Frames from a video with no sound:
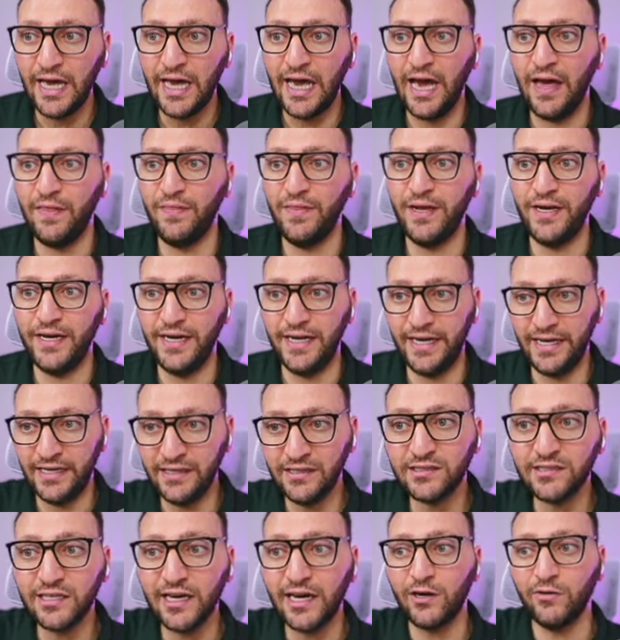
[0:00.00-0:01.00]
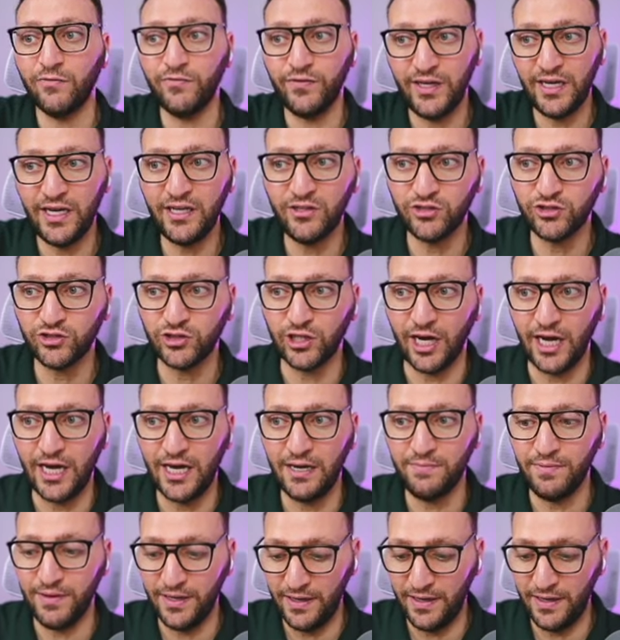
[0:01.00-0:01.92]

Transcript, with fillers: And then inside of each type